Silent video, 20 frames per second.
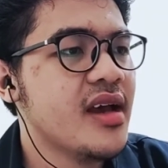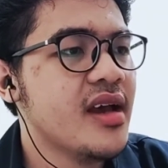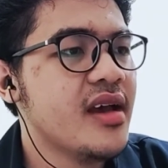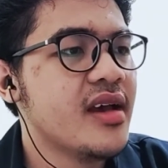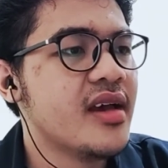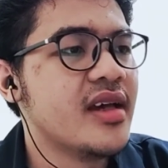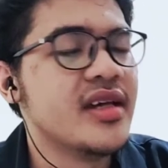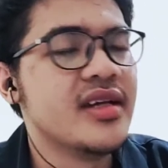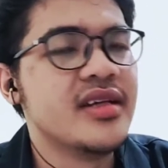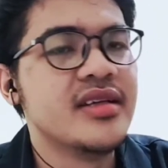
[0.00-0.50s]

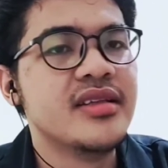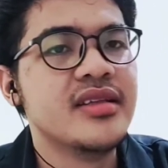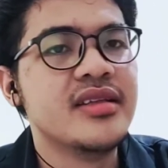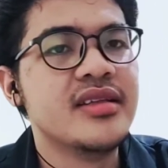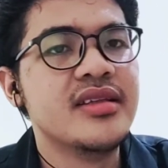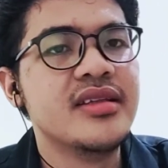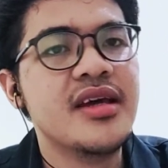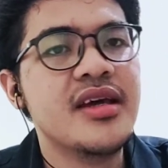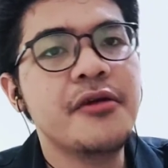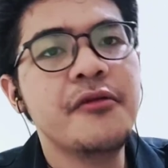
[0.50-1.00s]

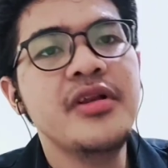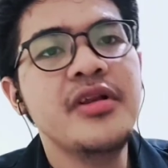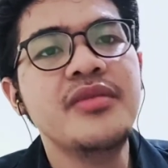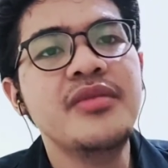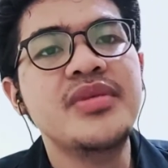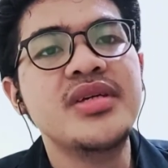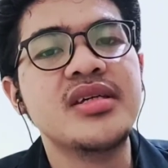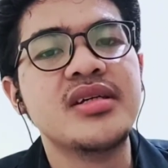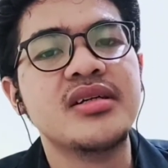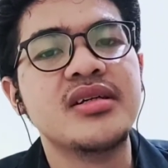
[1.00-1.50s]
And there will
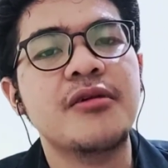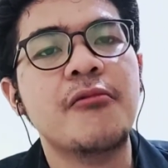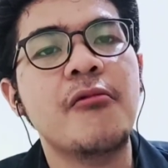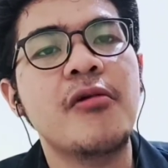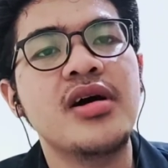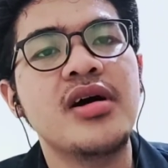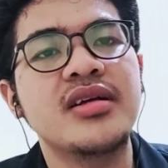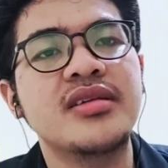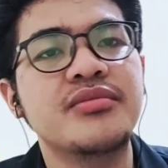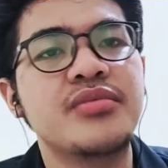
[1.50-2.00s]
be
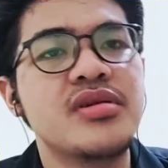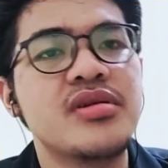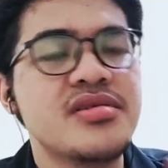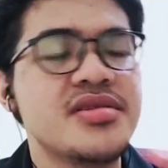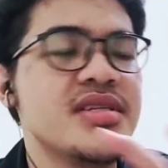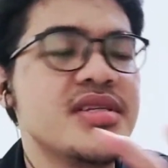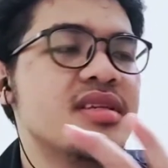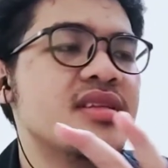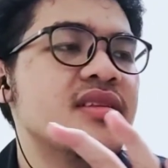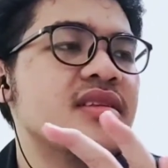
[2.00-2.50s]
one
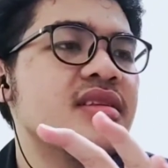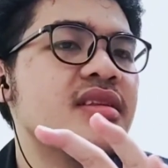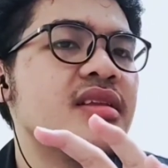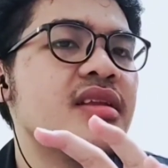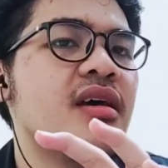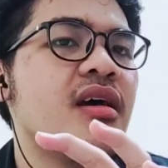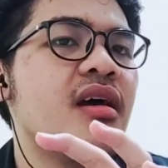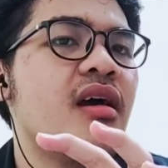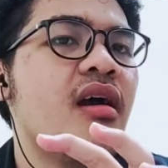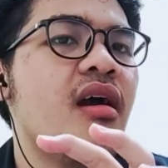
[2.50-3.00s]
person
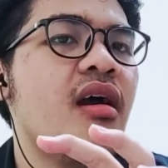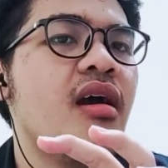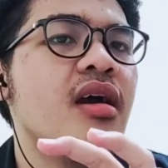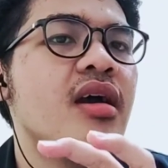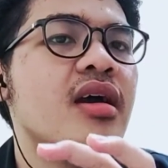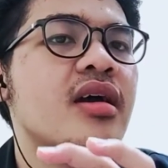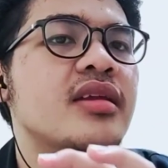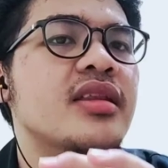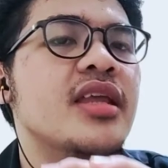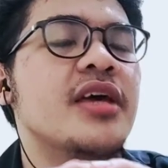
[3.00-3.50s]

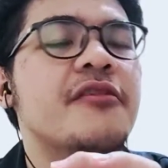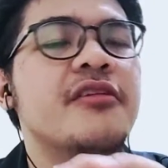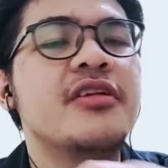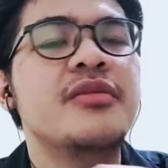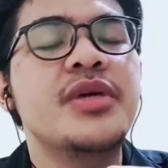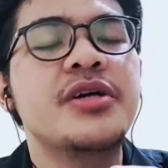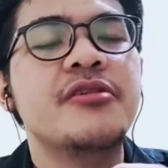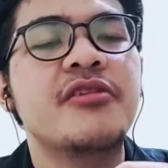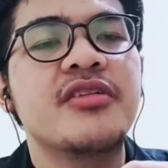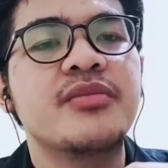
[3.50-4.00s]

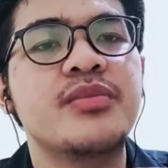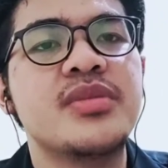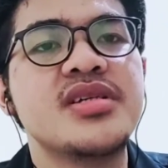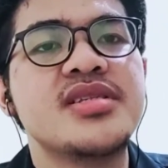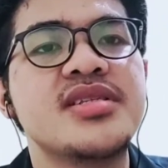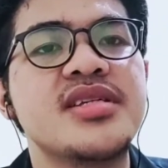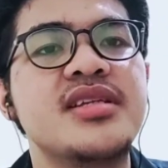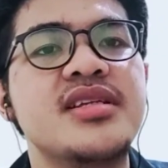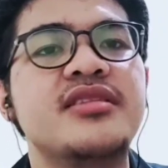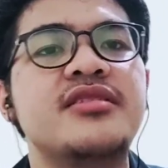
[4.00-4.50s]

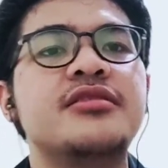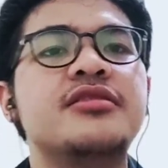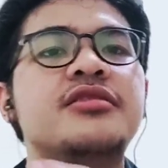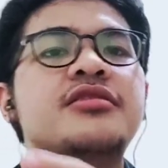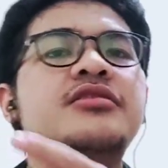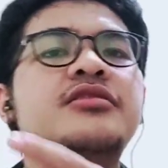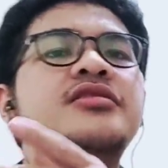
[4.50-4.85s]
to